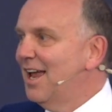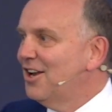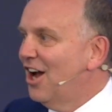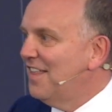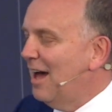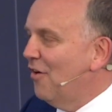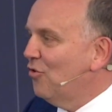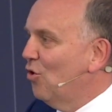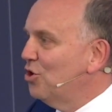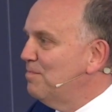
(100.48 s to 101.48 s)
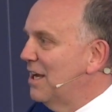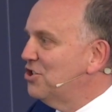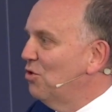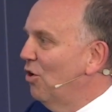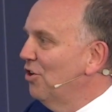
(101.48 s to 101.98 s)
Now, that, of course, makes
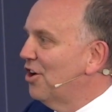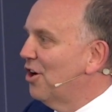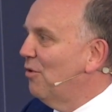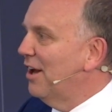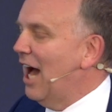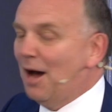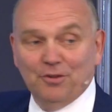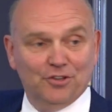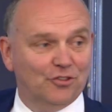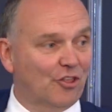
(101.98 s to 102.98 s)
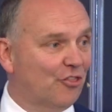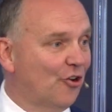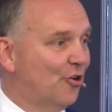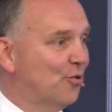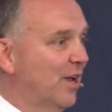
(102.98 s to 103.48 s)
you wonder what happened on the
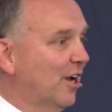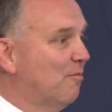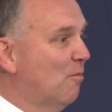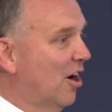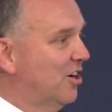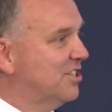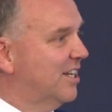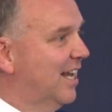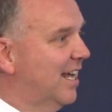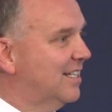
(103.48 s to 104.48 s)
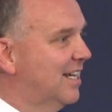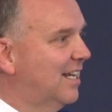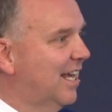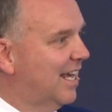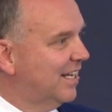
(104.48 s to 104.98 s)
third week of March in
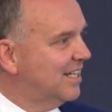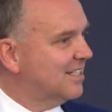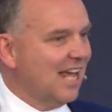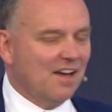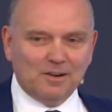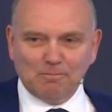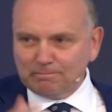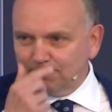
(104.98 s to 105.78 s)
1987.